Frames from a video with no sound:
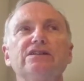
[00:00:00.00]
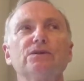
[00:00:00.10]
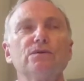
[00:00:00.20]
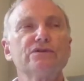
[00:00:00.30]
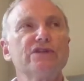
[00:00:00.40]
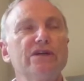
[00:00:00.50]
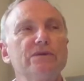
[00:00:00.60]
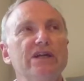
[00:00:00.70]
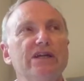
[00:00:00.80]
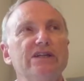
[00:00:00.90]
Is it
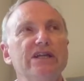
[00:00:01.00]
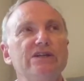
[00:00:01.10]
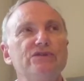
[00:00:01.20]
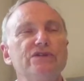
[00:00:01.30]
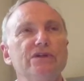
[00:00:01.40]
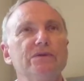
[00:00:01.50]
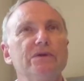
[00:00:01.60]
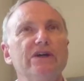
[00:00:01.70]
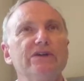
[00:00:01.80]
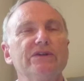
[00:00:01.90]
also an issue
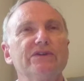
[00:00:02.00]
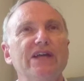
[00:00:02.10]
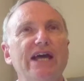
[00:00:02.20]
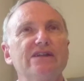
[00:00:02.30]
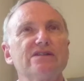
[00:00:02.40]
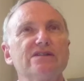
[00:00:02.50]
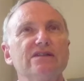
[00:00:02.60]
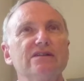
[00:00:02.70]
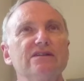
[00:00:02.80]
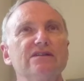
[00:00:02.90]

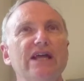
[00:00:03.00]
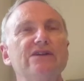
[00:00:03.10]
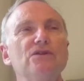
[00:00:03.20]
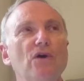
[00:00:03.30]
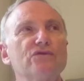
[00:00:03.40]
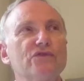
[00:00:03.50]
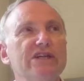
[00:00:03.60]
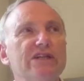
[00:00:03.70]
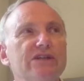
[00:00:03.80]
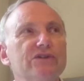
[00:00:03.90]
that they're not
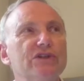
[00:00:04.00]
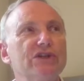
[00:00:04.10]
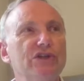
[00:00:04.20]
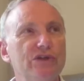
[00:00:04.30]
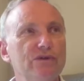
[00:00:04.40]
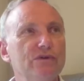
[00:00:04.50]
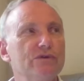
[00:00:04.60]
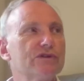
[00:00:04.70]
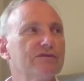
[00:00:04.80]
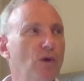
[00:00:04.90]
reading the
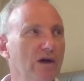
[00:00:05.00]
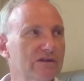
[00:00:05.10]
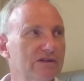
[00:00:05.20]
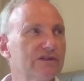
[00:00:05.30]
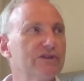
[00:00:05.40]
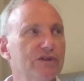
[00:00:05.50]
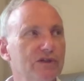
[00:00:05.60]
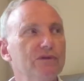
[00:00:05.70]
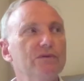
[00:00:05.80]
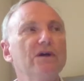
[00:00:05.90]
cues of what to
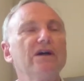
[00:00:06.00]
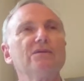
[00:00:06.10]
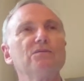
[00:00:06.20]
do